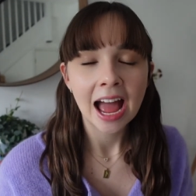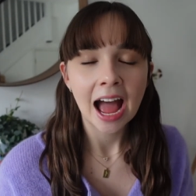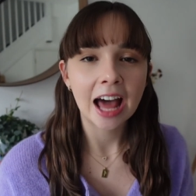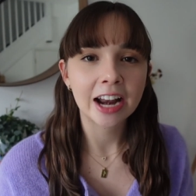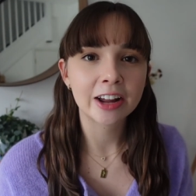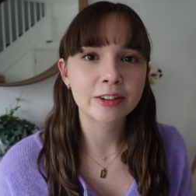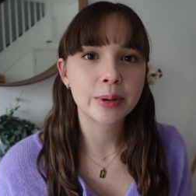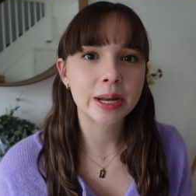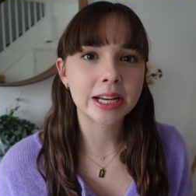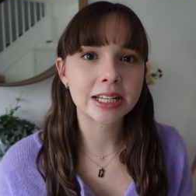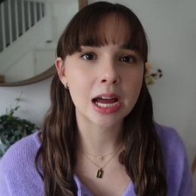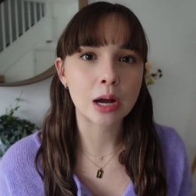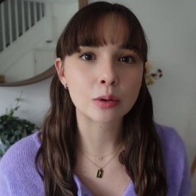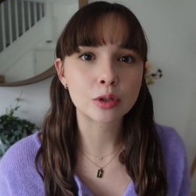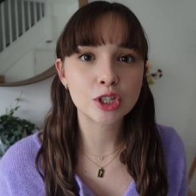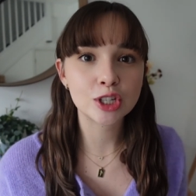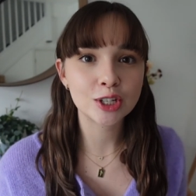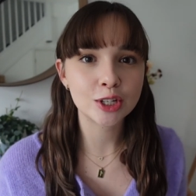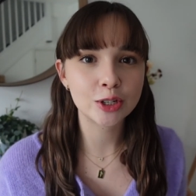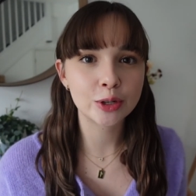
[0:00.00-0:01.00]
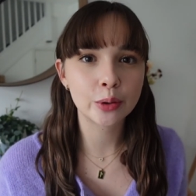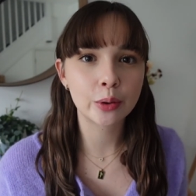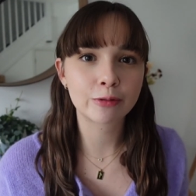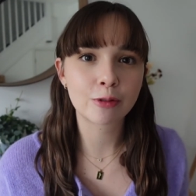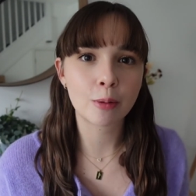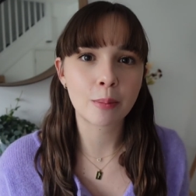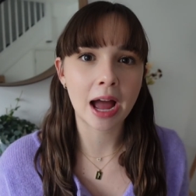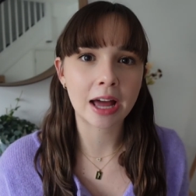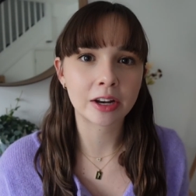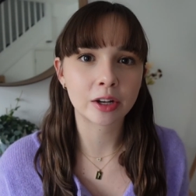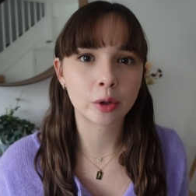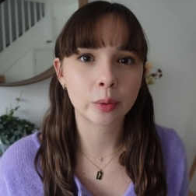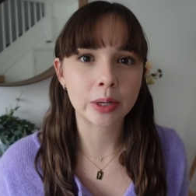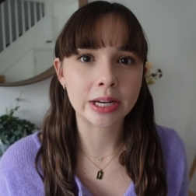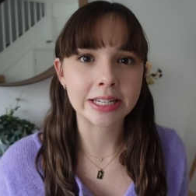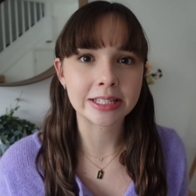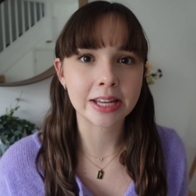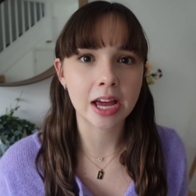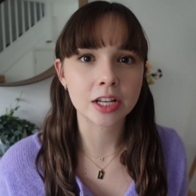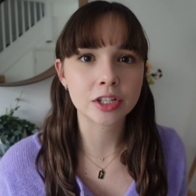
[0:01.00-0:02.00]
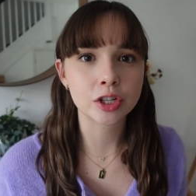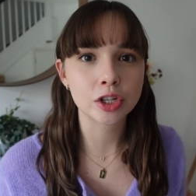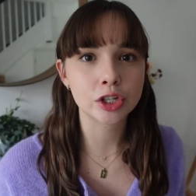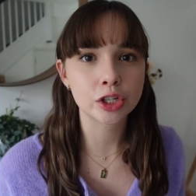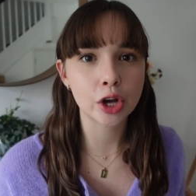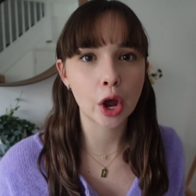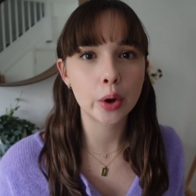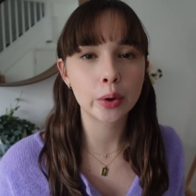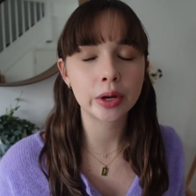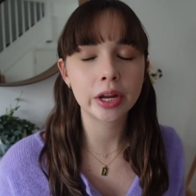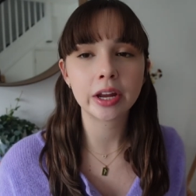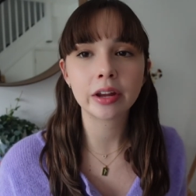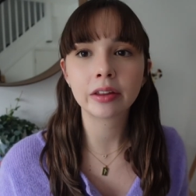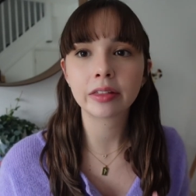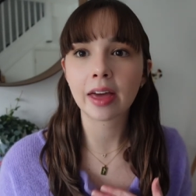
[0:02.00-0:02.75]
and I've picked out two from Ana Luisa to show you.